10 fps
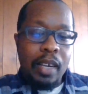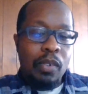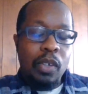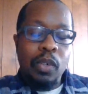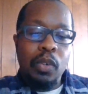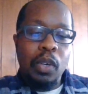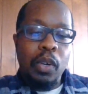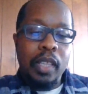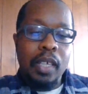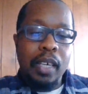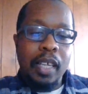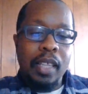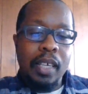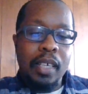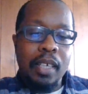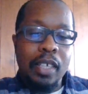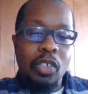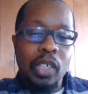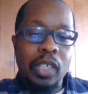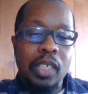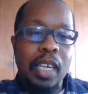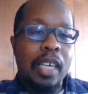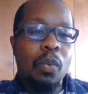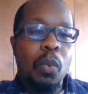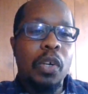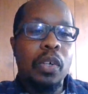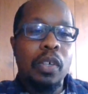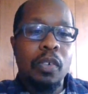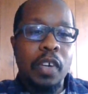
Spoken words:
I don't know, I think it's just steady work,